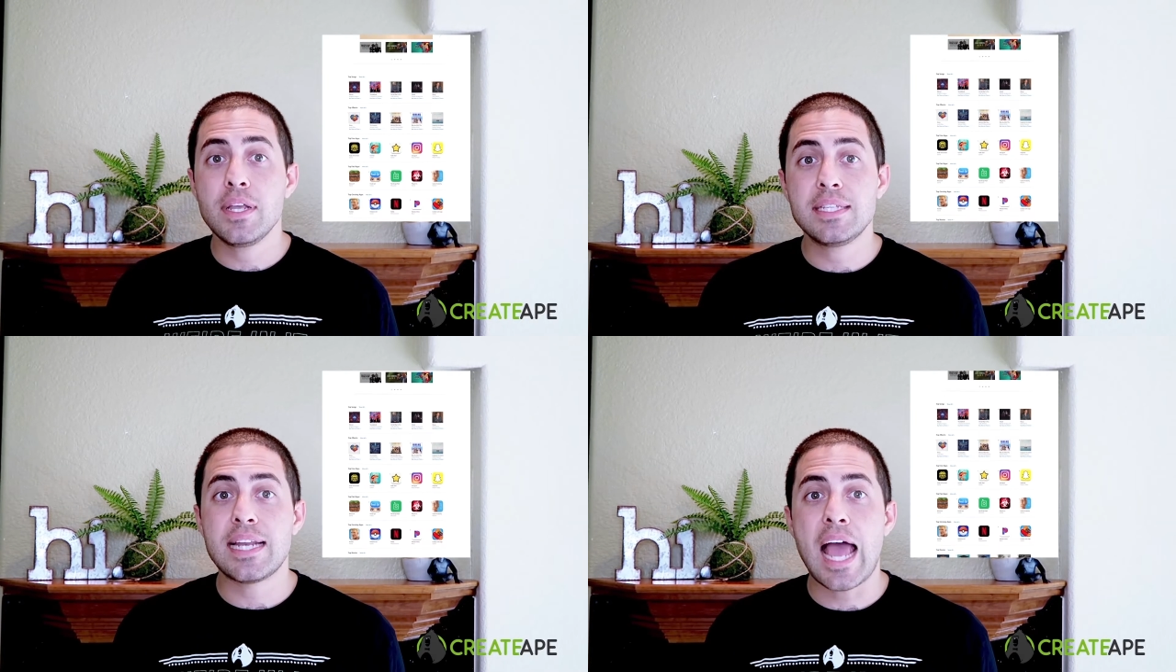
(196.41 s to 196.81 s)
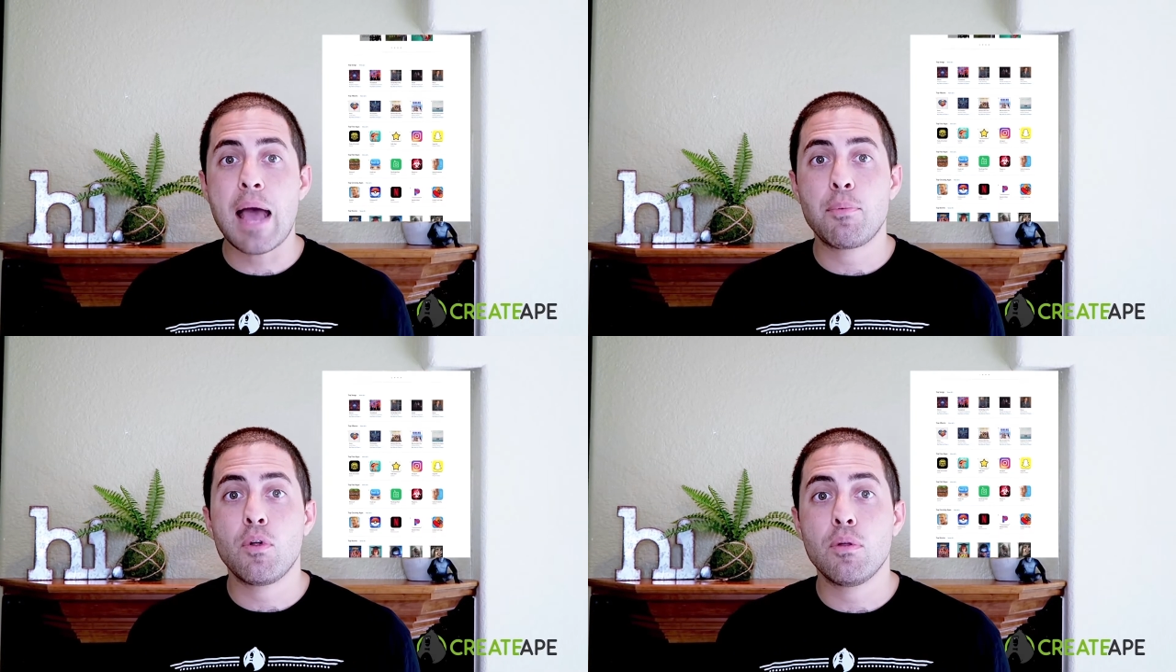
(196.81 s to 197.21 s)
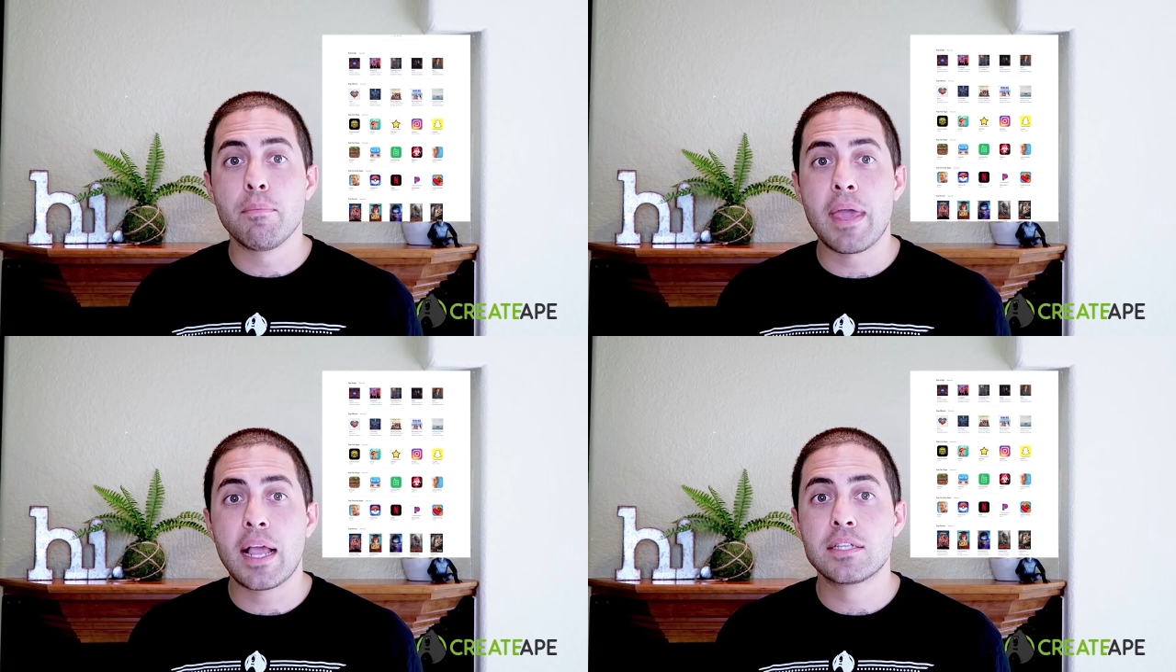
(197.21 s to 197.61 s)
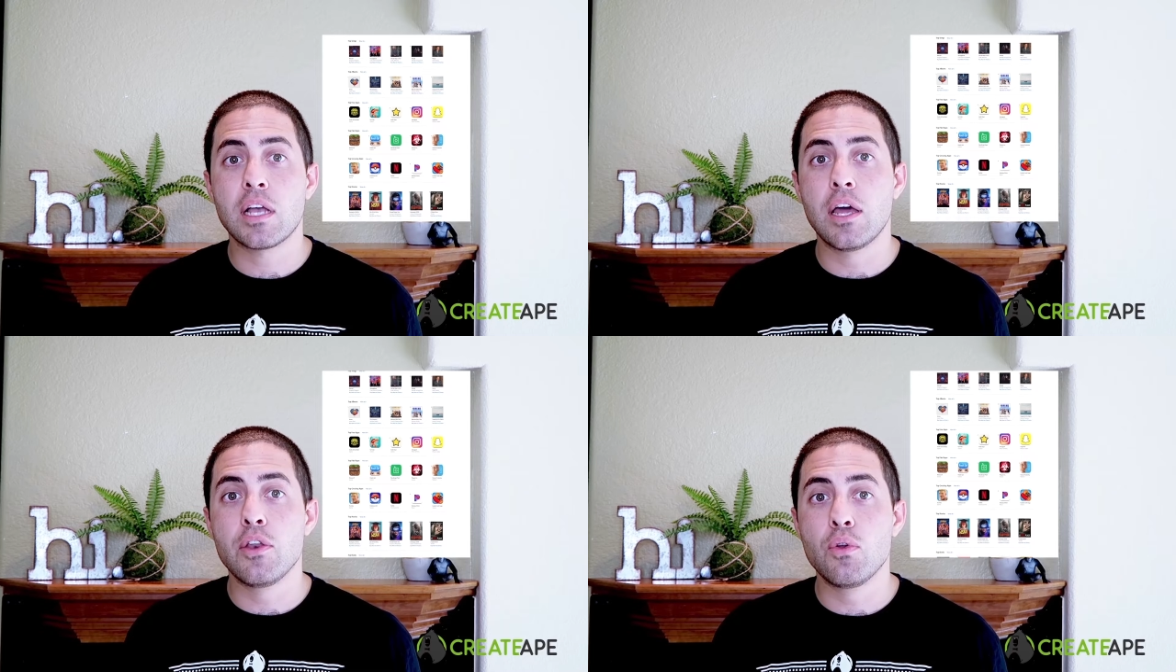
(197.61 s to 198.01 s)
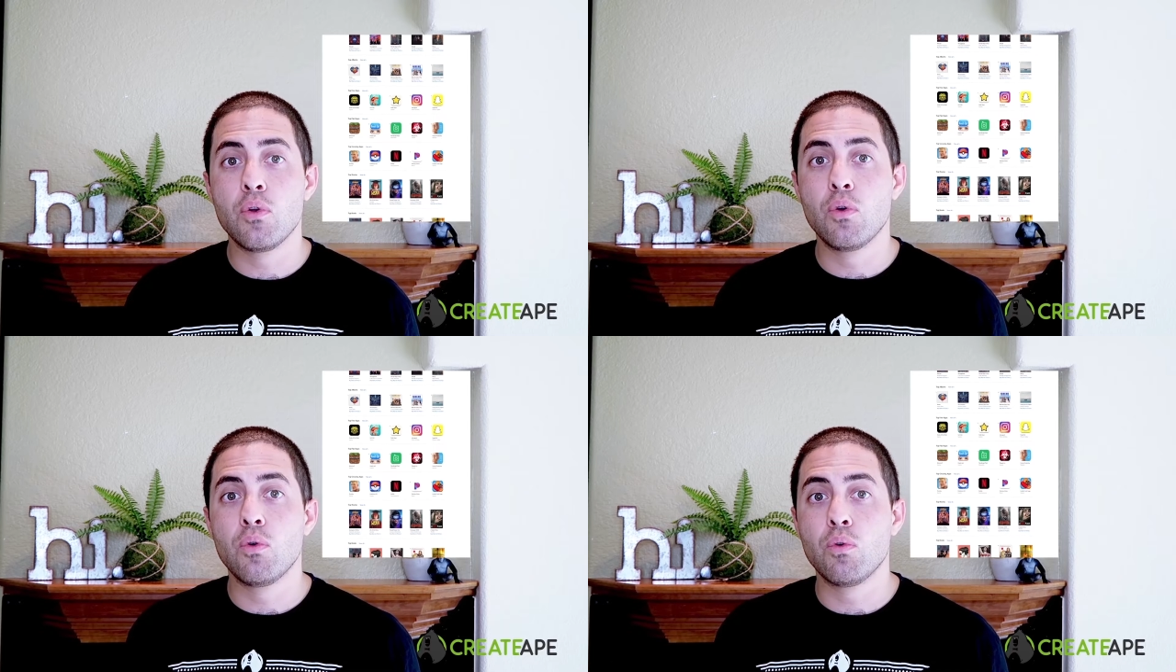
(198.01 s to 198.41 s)
reason Apple makes a
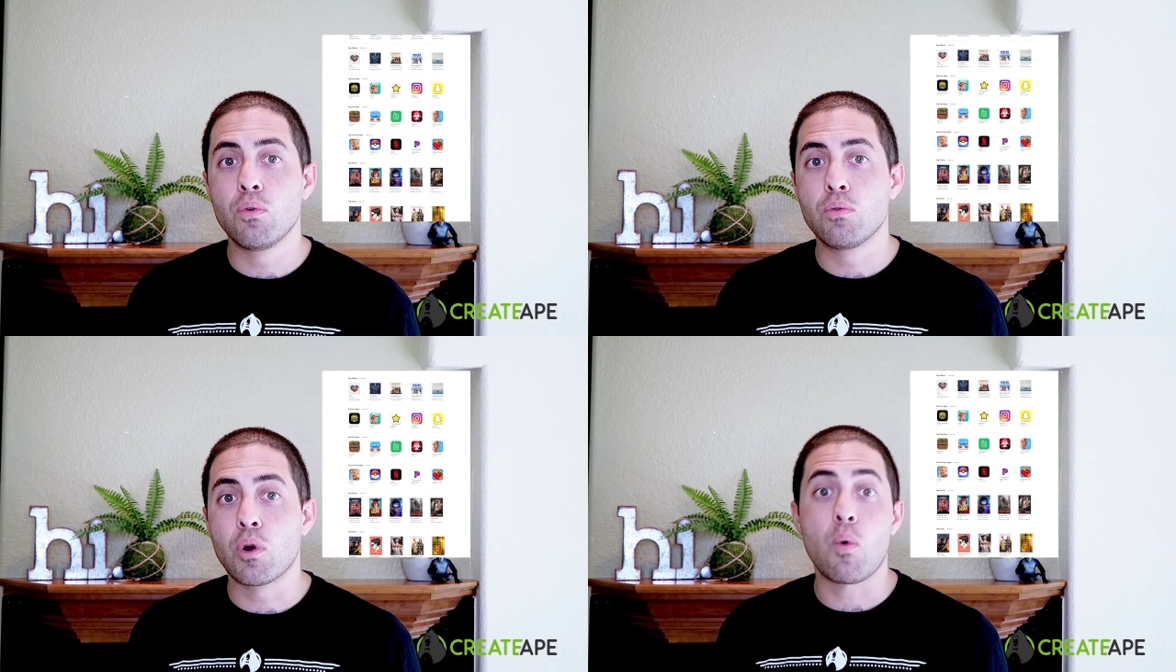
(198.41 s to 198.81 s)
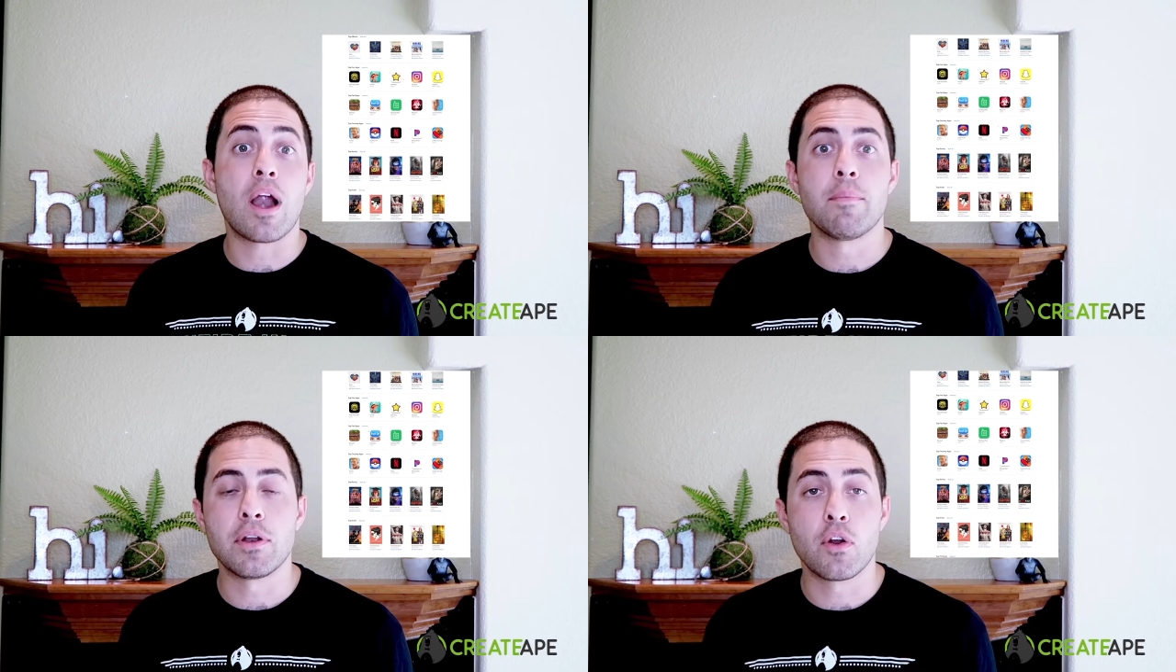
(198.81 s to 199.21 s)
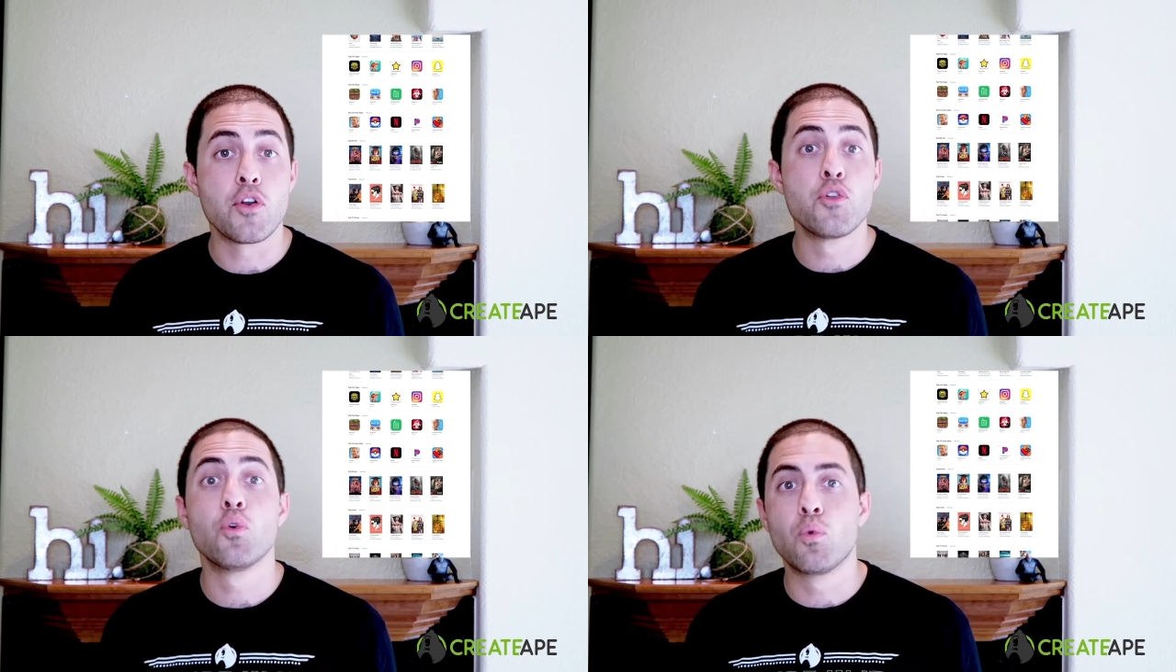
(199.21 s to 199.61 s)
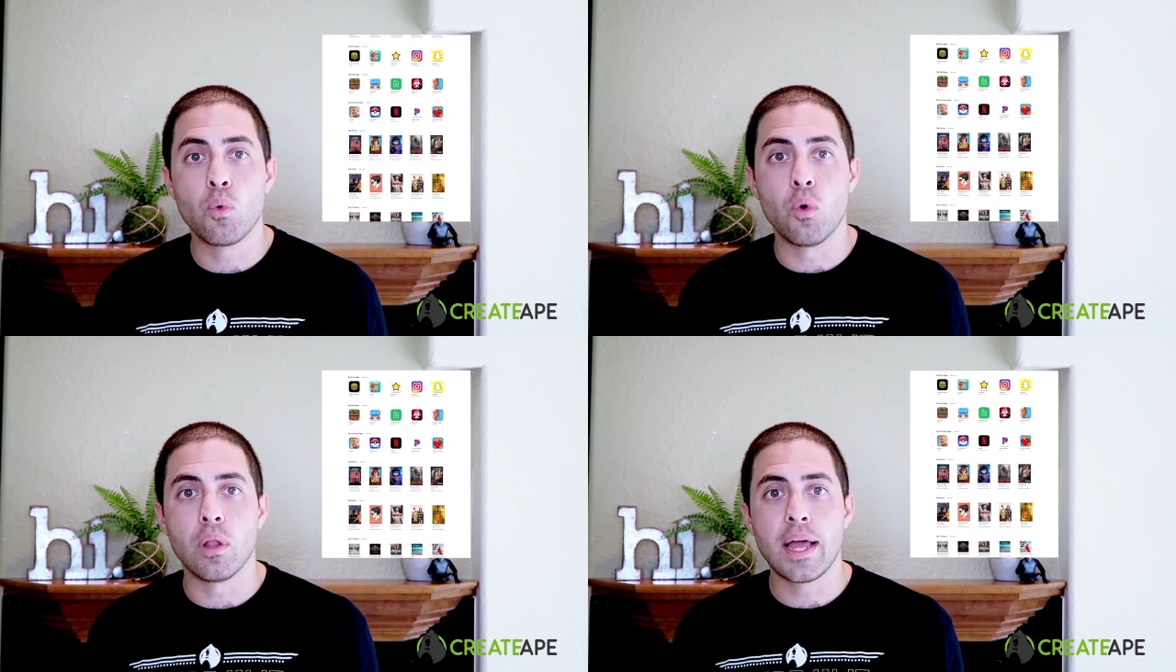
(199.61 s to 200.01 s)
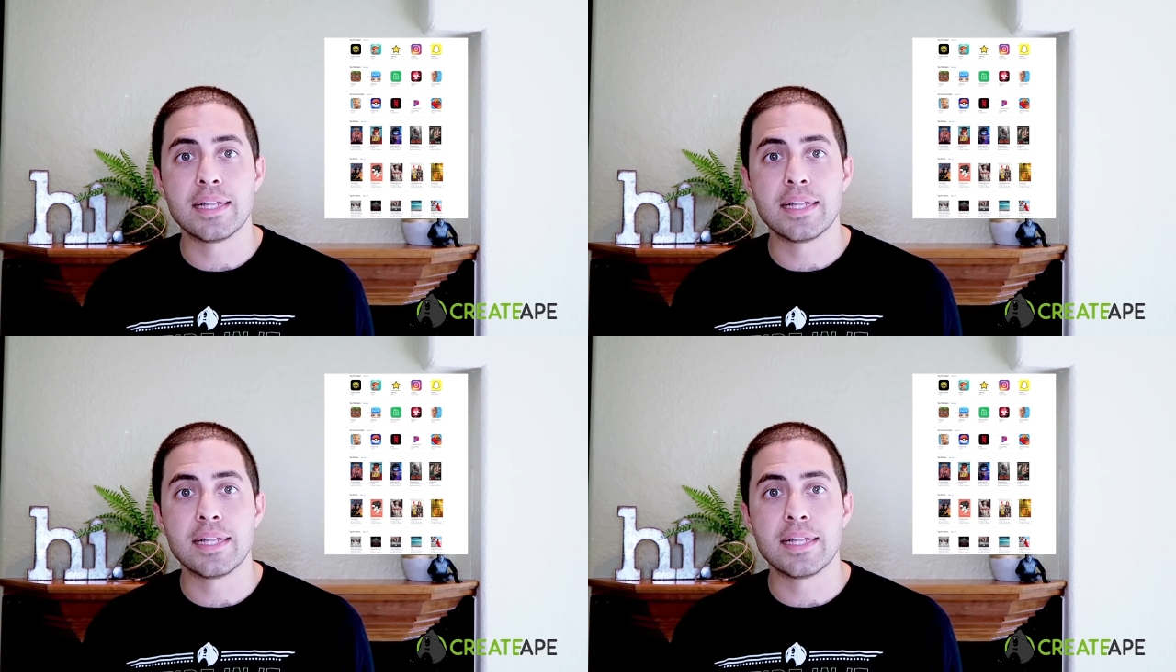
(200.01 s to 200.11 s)
new requirement or a new rule,